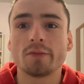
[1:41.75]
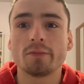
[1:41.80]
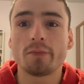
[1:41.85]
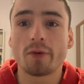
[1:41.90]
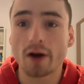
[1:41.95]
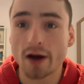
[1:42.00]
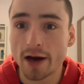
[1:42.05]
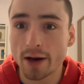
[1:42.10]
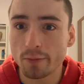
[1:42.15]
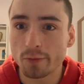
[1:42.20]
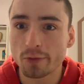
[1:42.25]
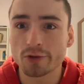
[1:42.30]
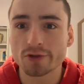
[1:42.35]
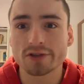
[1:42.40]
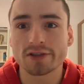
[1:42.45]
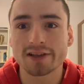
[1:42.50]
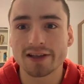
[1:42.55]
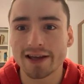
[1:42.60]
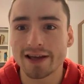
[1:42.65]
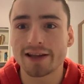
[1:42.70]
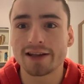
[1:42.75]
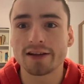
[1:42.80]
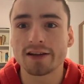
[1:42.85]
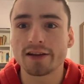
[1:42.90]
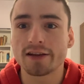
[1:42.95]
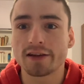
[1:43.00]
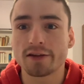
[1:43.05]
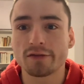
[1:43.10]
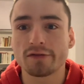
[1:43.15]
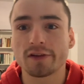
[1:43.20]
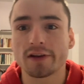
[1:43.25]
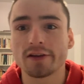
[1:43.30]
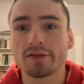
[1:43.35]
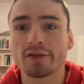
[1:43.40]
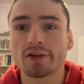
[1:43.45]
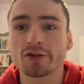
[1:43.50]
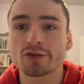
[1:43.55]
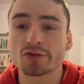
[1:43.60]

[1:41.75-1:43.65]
But I wasn't getting the flavour,